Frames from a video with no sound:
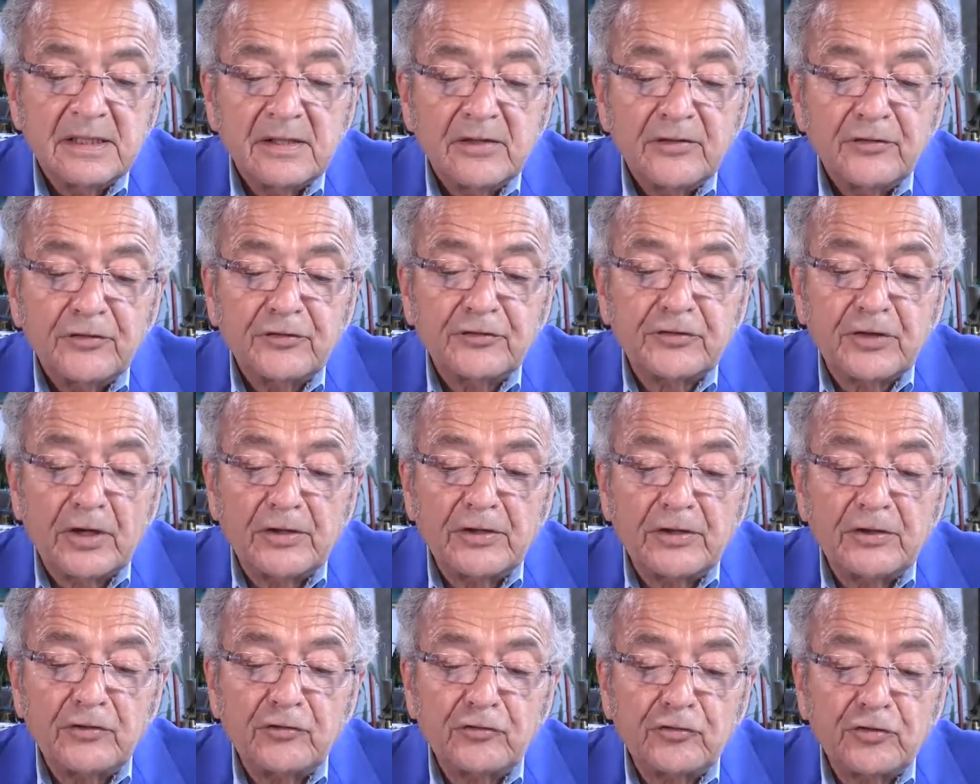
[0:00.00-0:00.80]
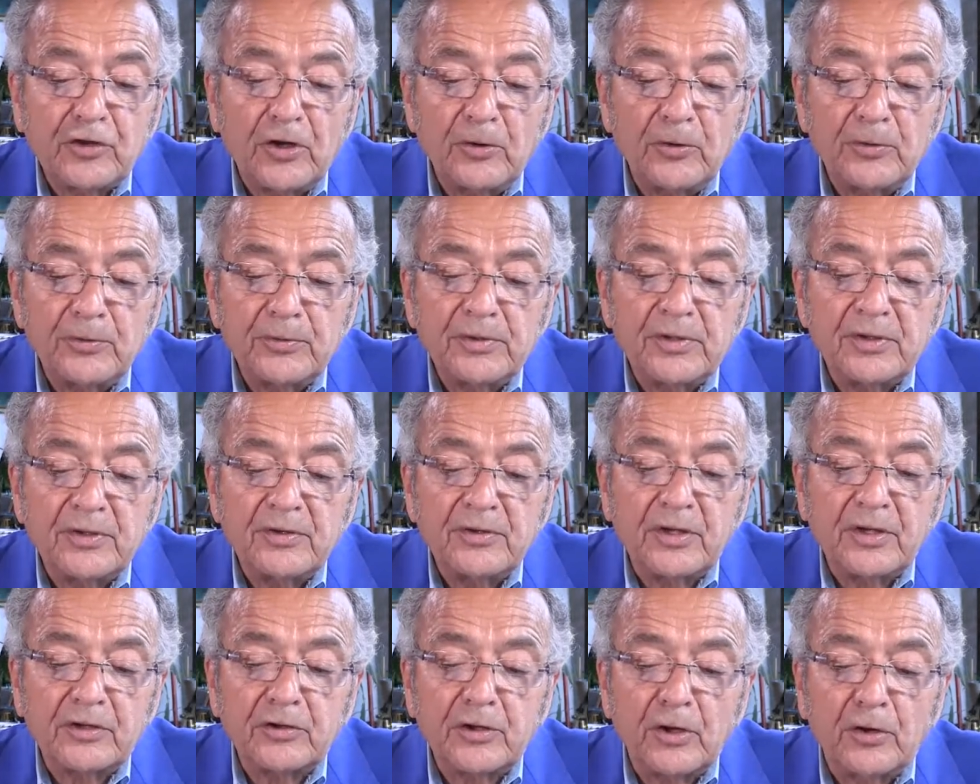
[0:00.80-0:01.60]
Studies show
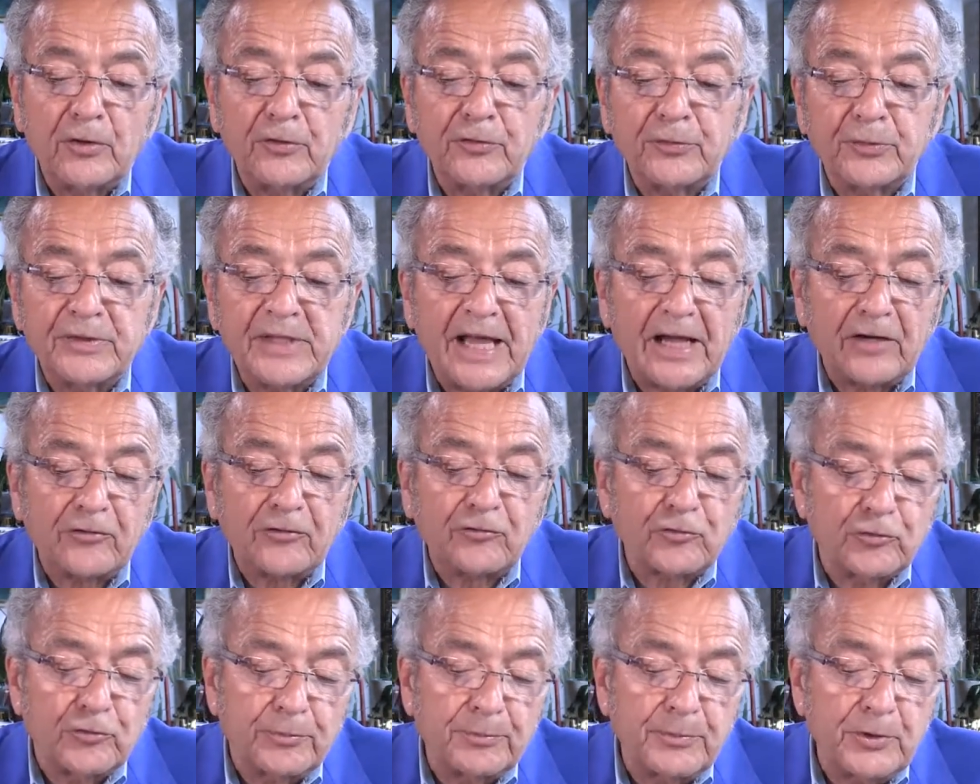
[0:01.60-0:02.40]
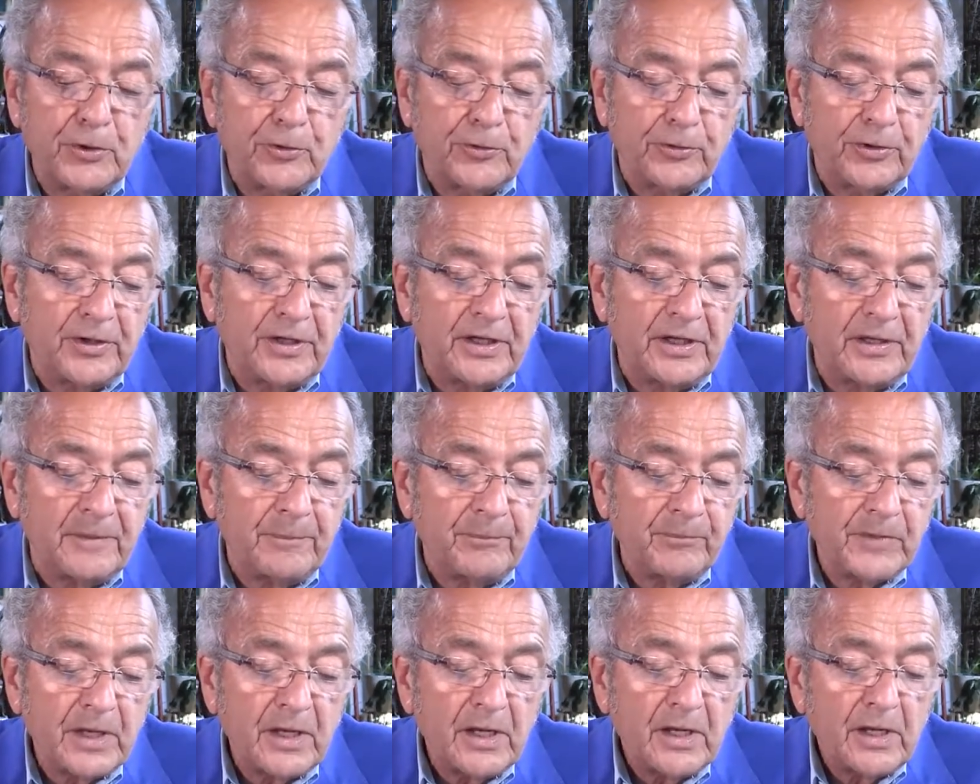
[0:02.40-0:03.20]
that those with natural immunity
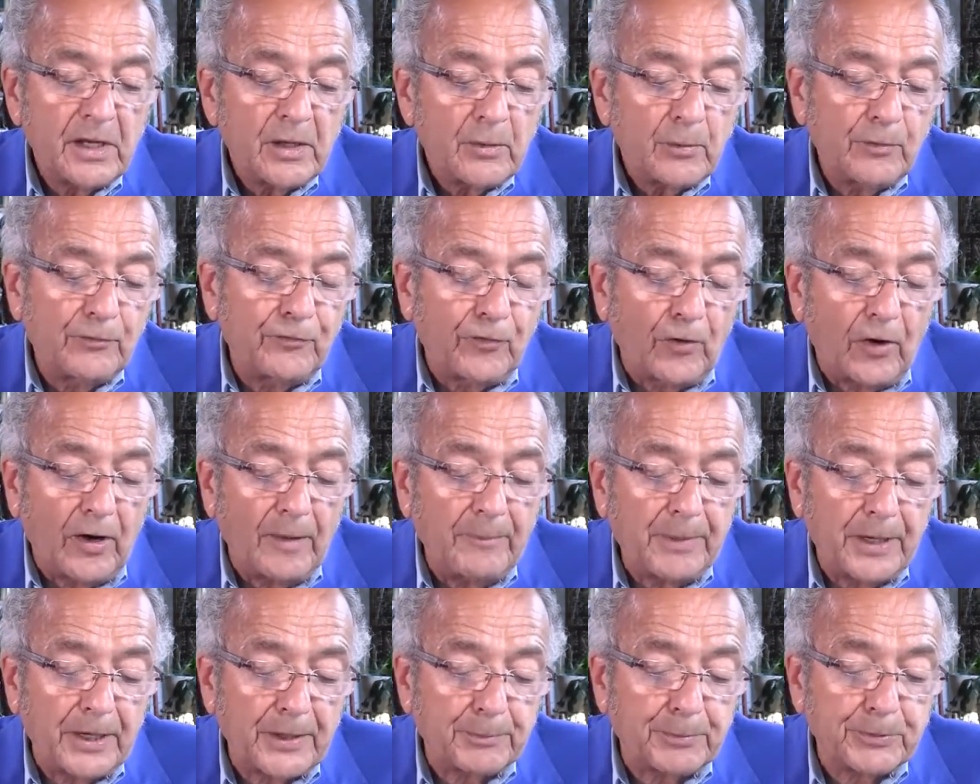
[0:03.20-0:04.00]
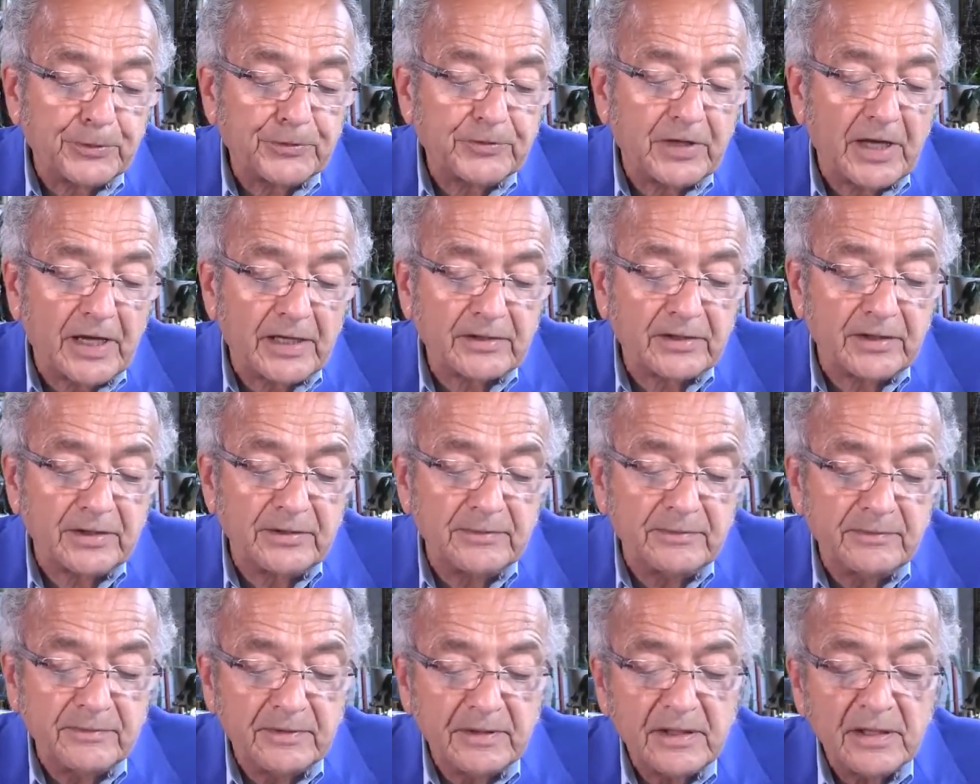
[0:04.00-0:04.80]
were far better
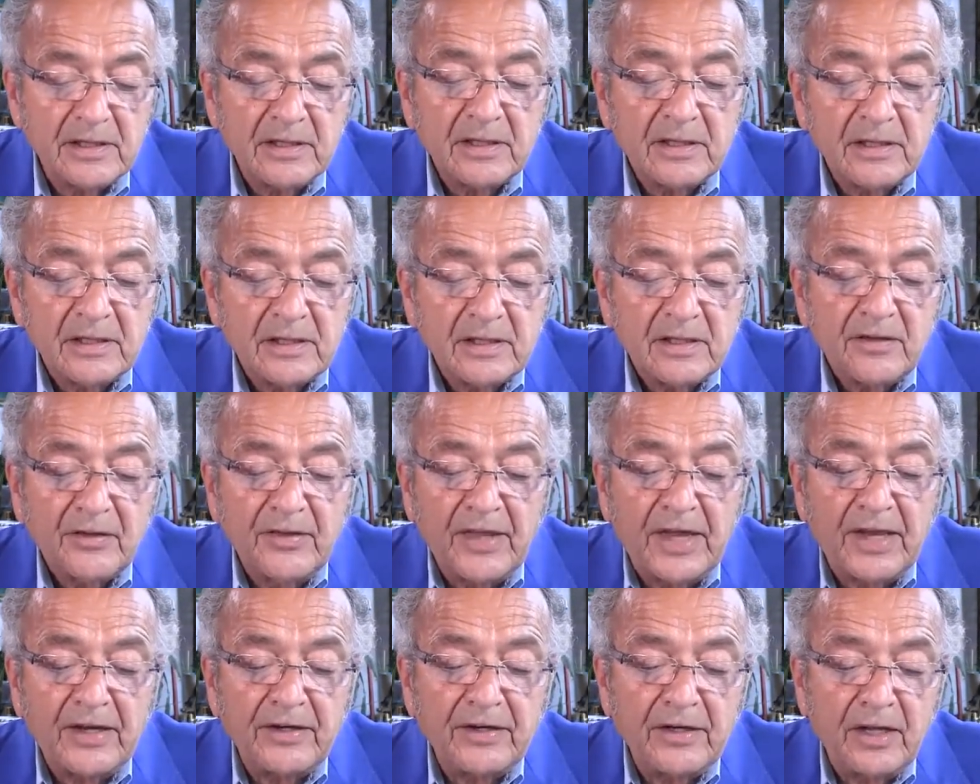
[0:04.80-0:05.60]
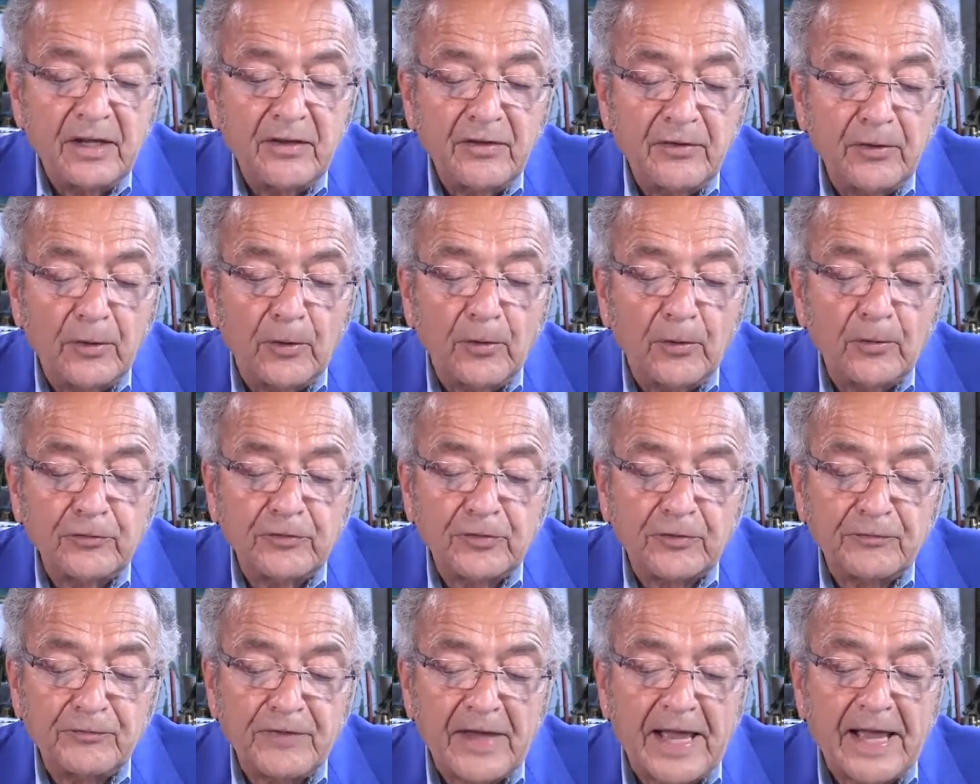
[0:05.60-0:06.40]
protected than those
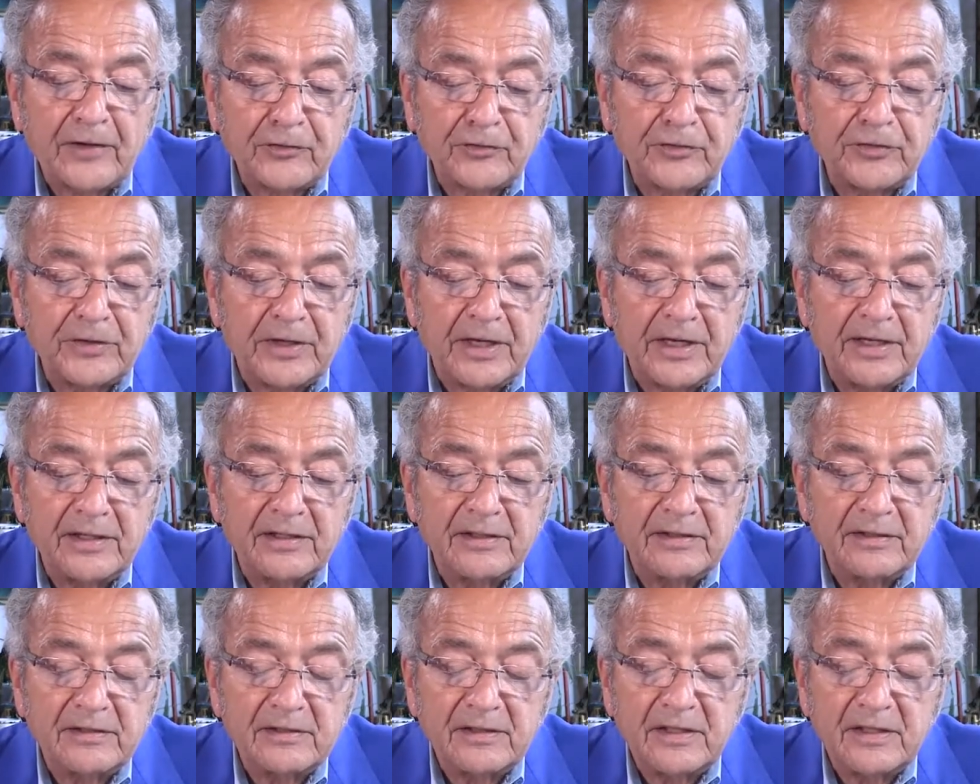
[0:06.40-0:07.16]
vaccinated.